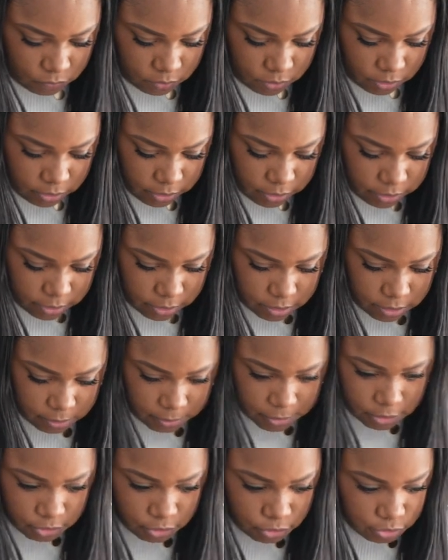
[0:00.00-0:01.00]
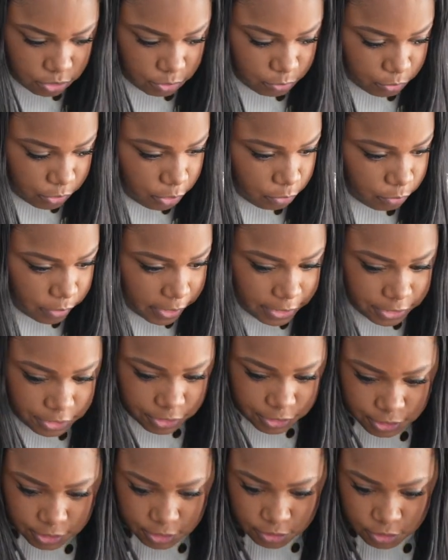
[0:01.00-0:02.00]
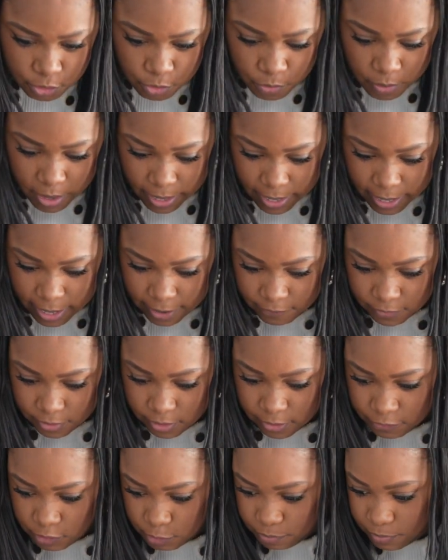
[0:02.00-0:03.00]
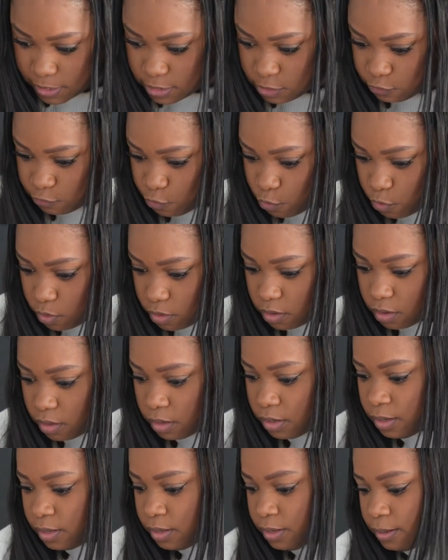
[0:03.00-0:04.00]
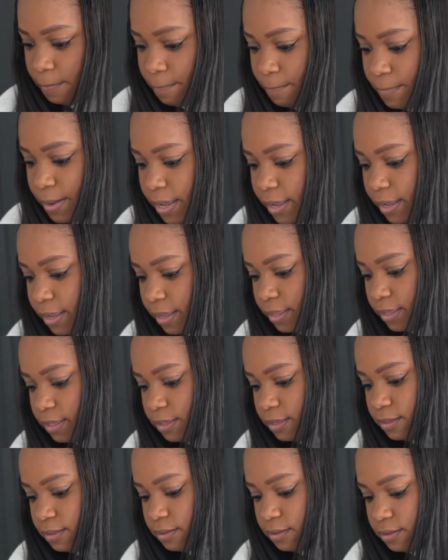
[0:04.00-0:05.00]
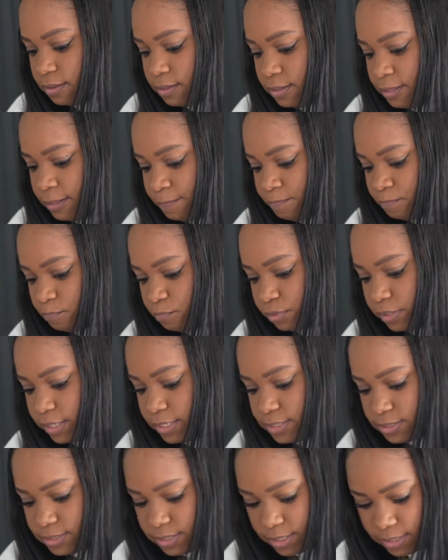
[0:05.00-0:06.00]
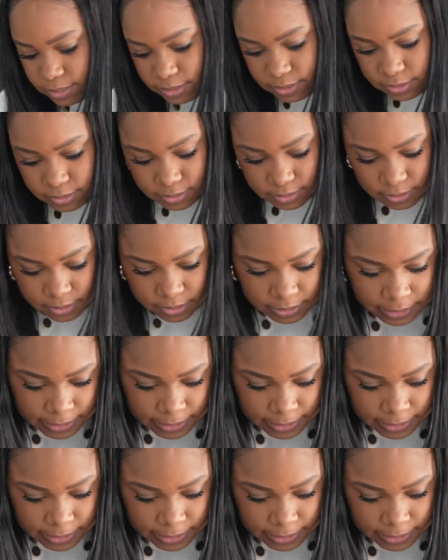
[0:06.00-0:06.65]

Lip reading: Again, I'm gonna do some rearranging just so I have enough space for my place settings.